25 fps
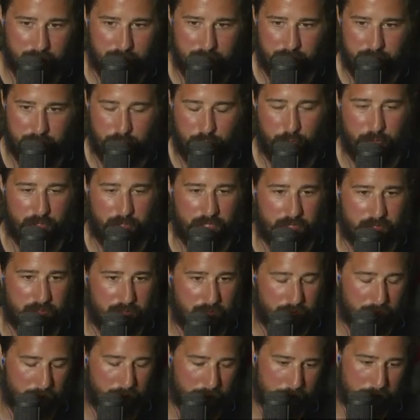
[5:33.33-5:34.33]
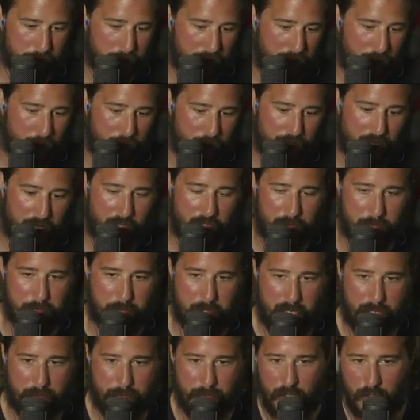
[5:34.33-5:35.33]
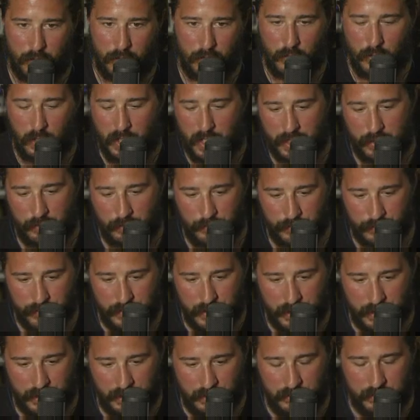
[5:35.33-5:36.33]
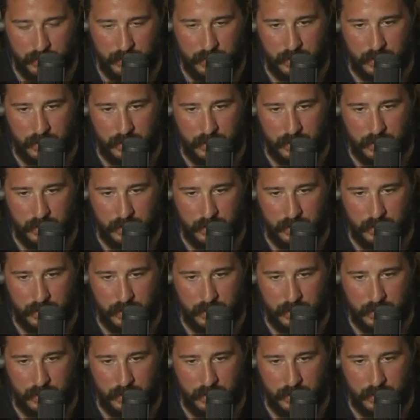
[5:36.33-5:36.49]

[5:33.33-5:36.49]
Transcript: trick to play with Alabama or Ohio State.